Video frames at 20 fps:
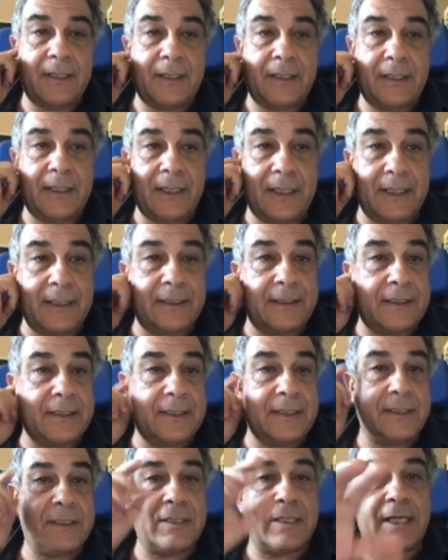Heat
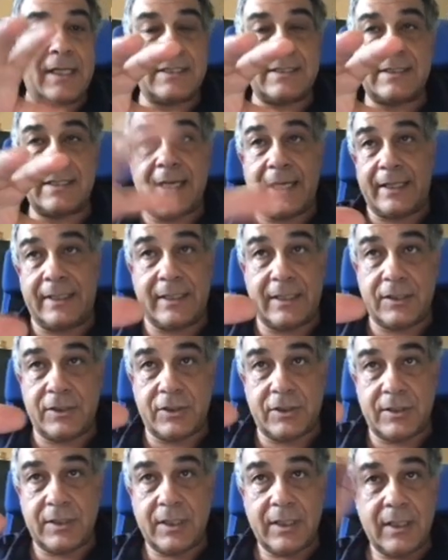is just
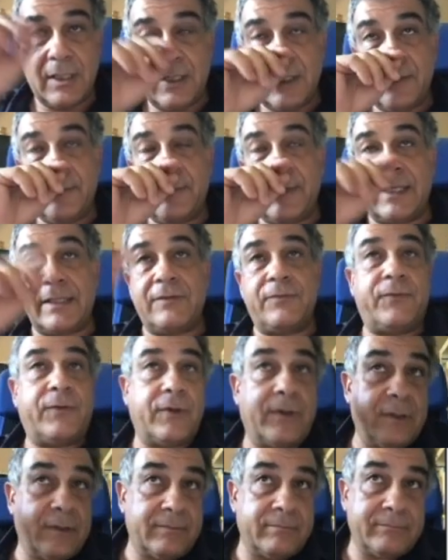energy, but
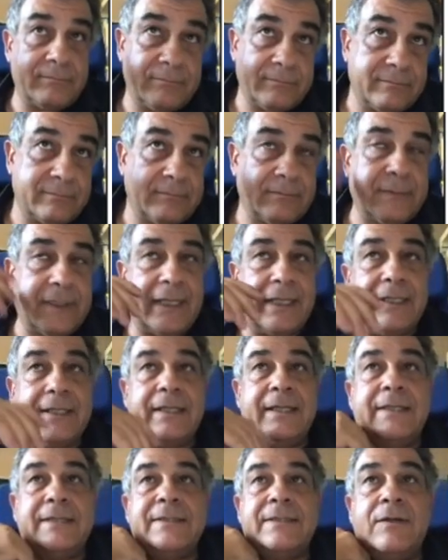for mainly
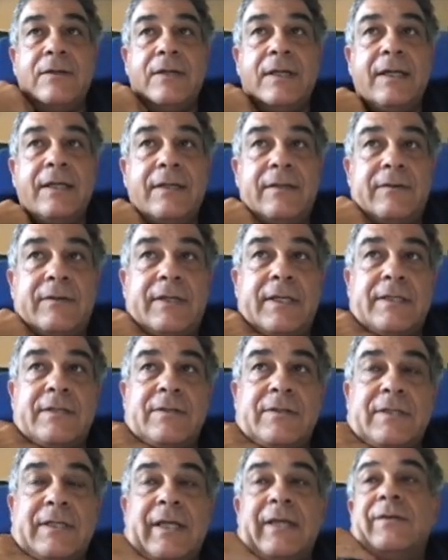historical
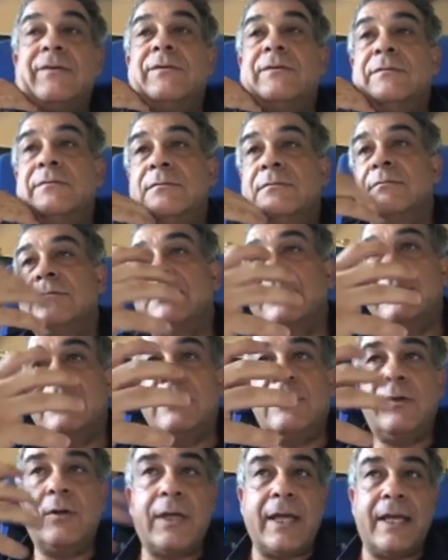reasons,
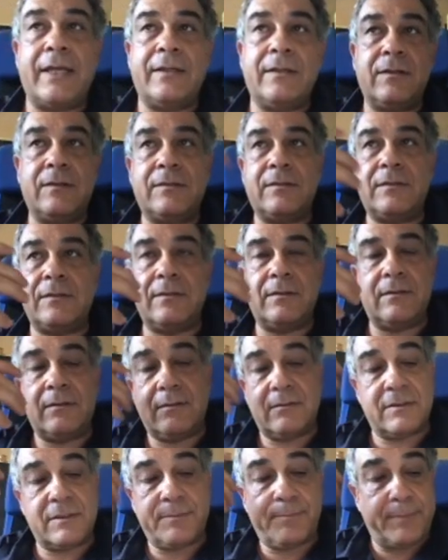you cannot
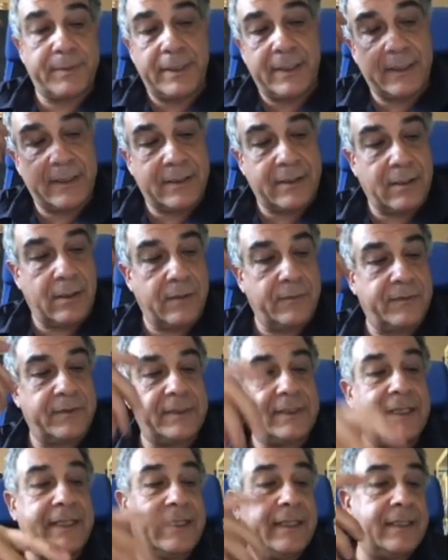speak of
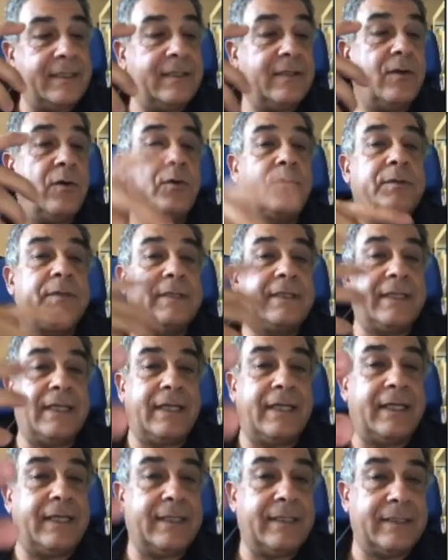the heat
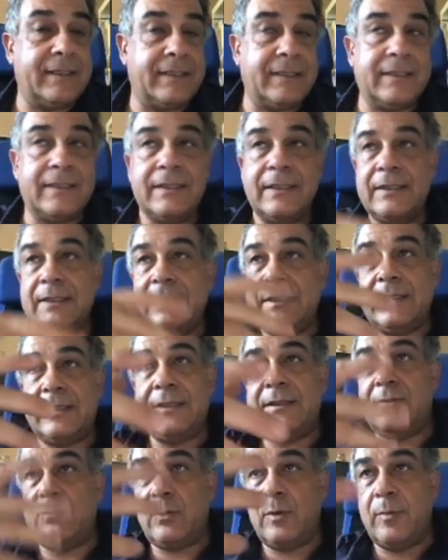contained
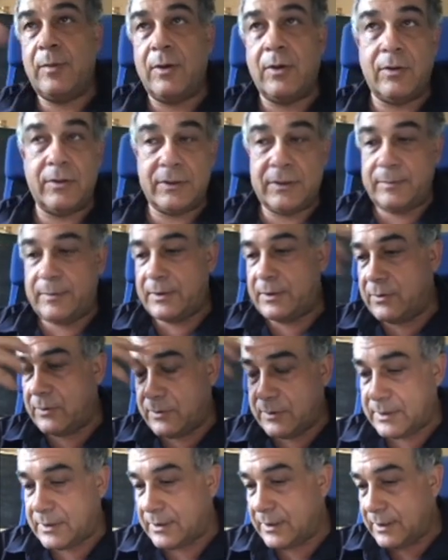into a body,
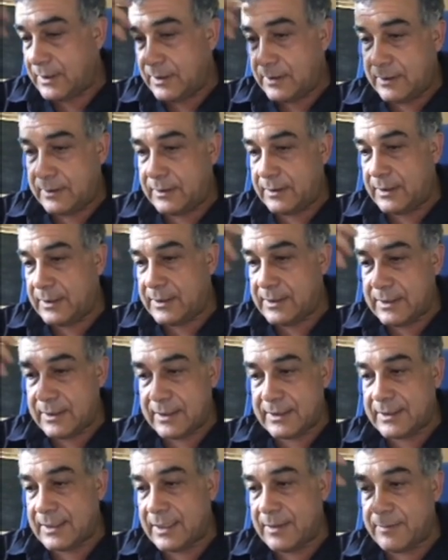because this
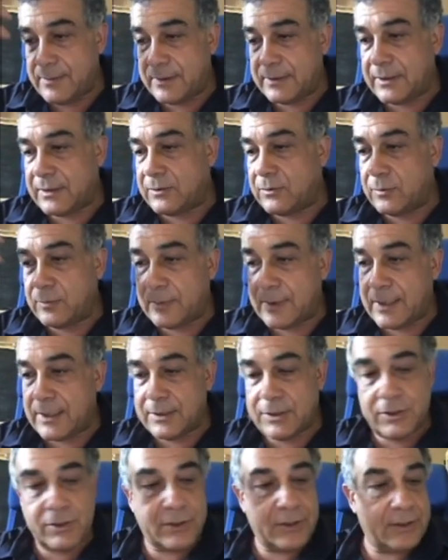resembled too
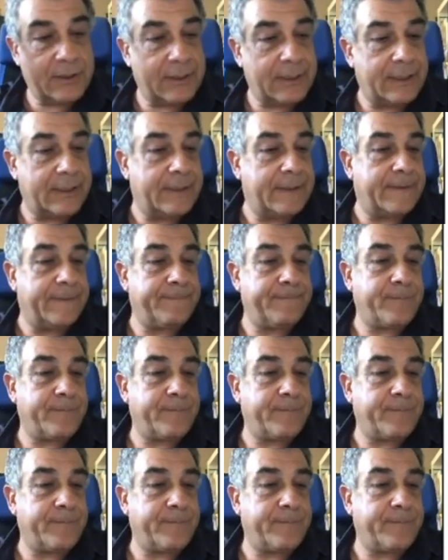much the